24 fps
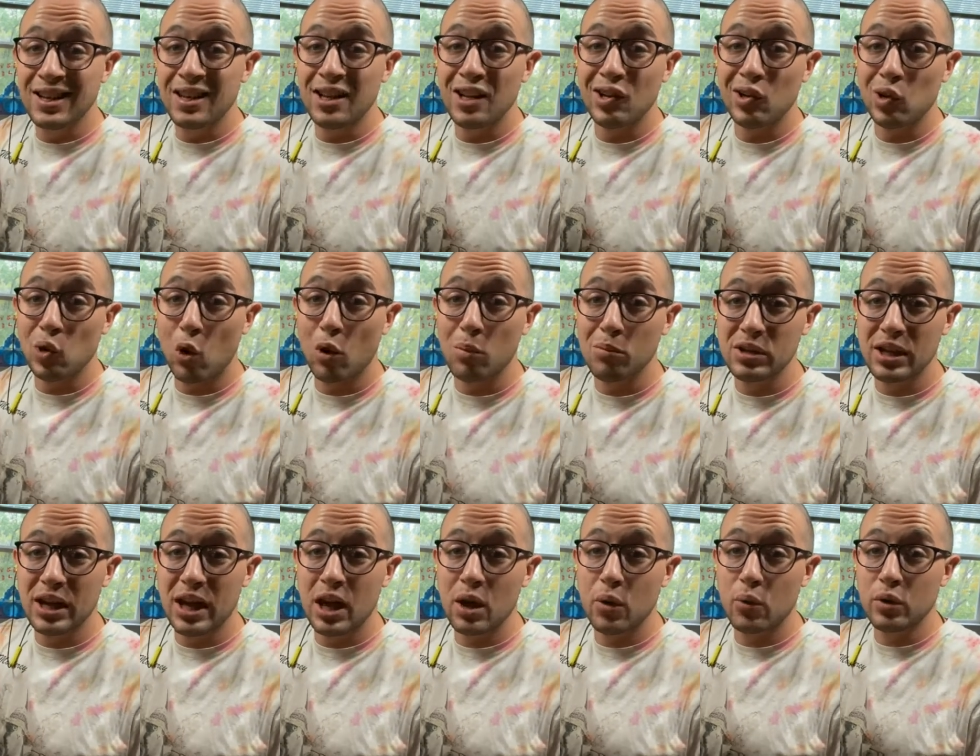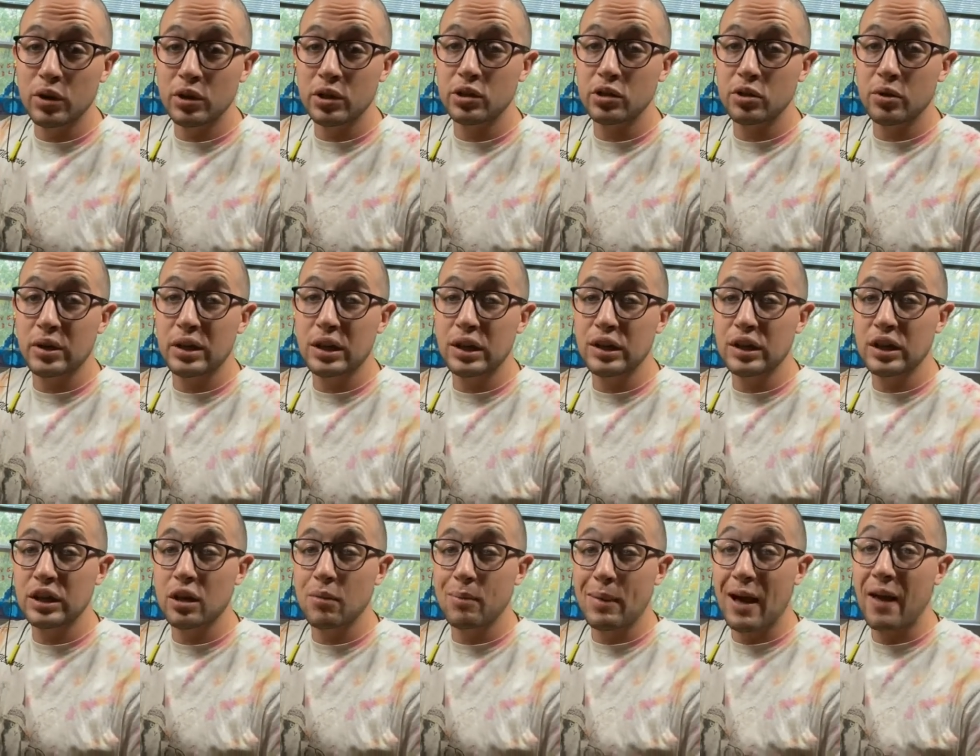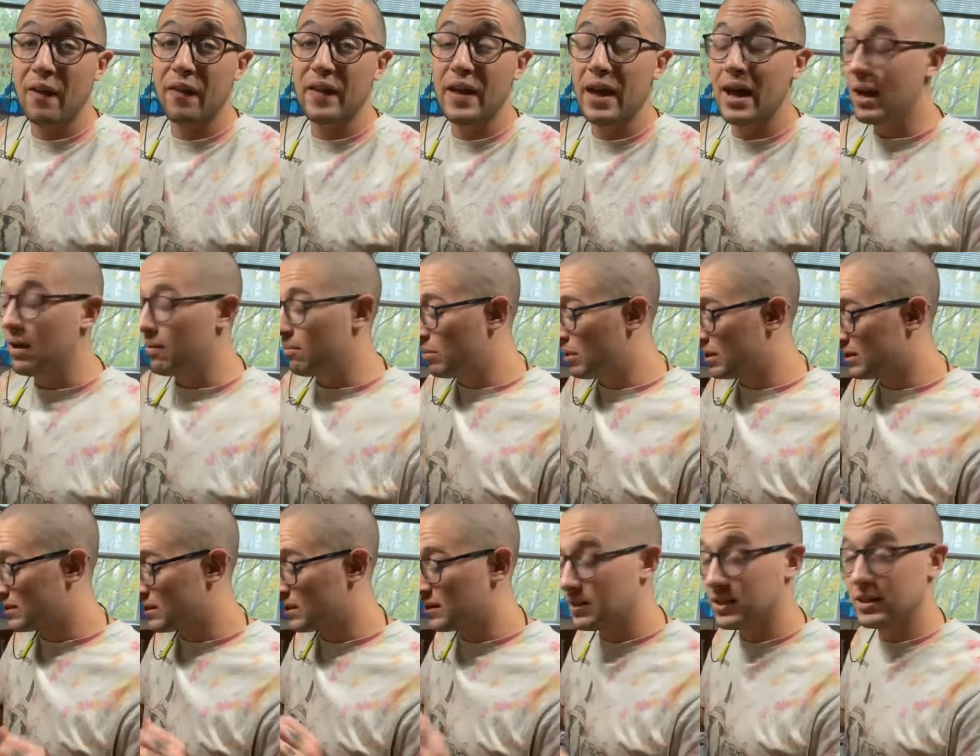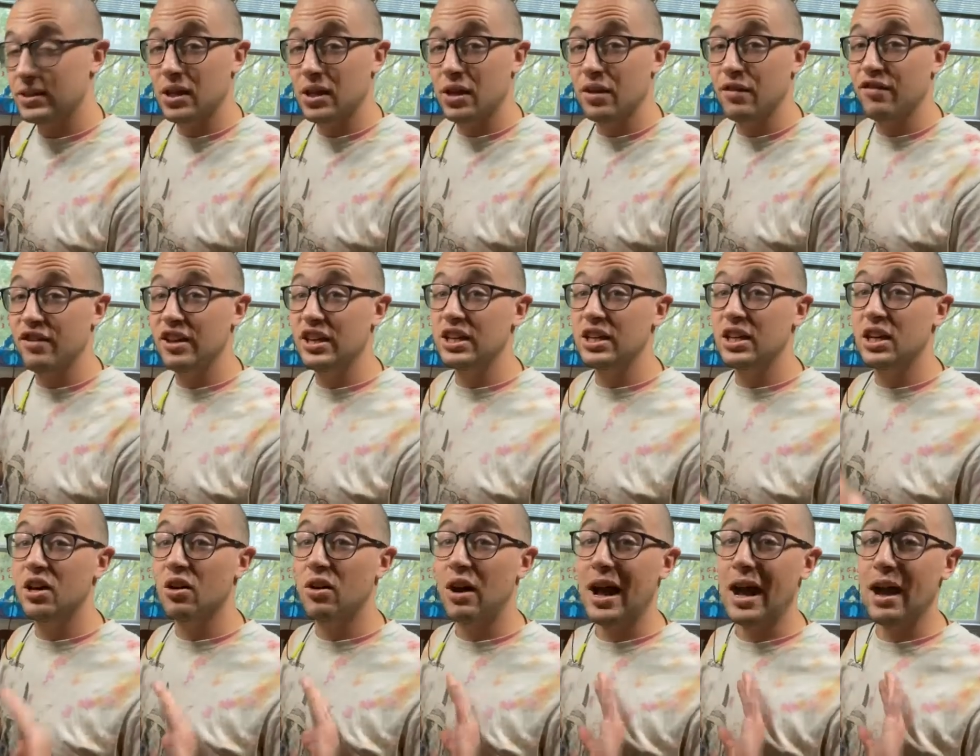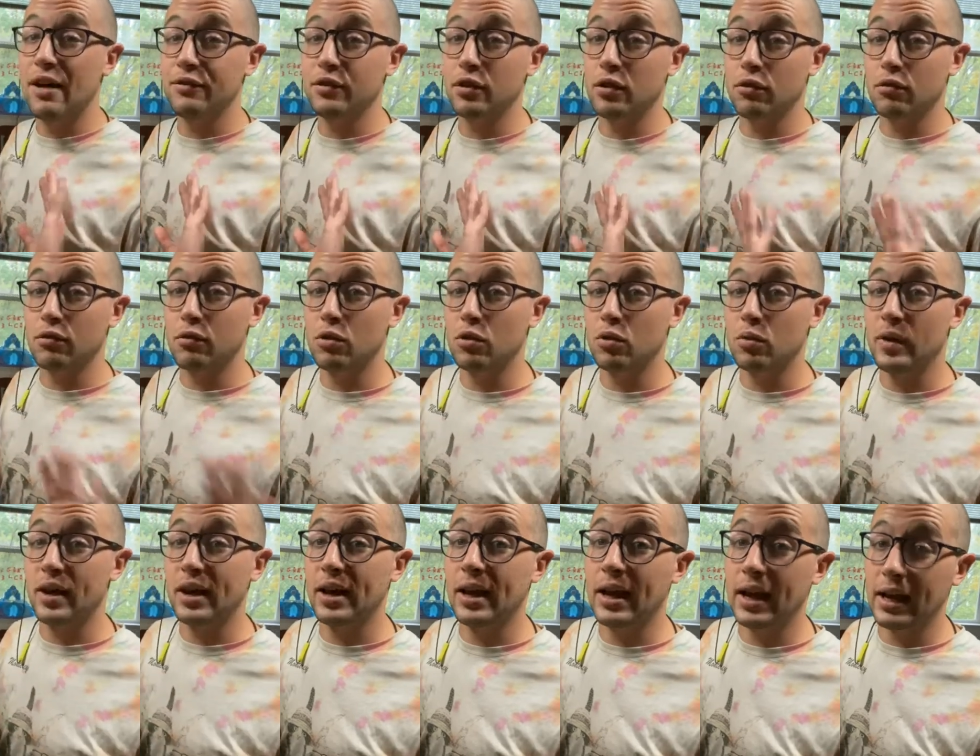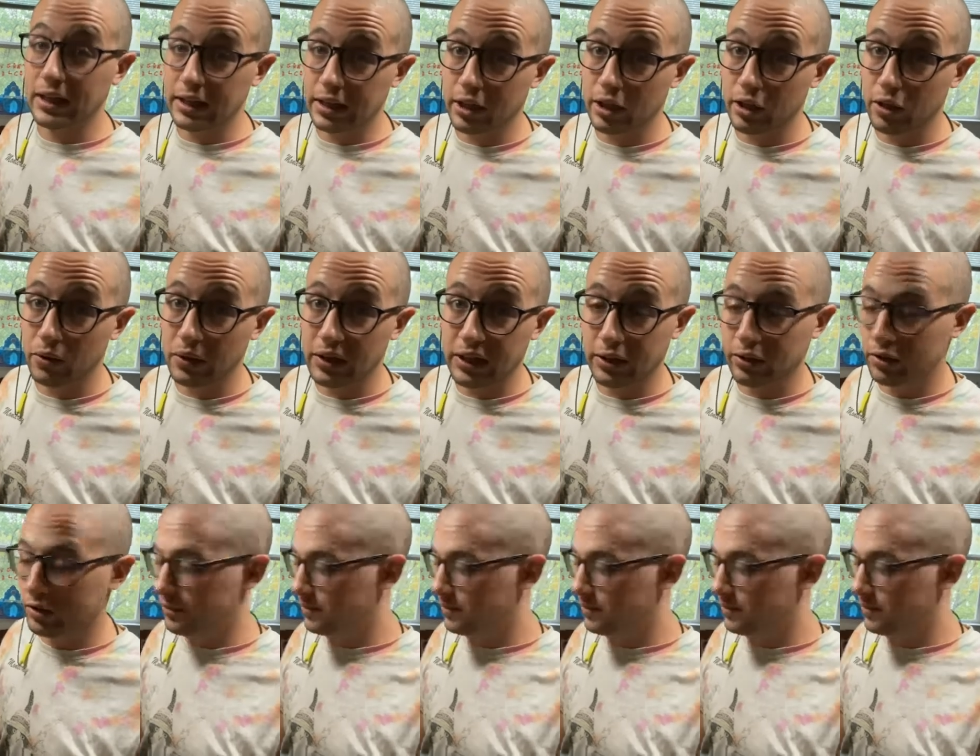Normally I wouldn't do anything about that, but since it's on video, I have to throw it away and get a new needle.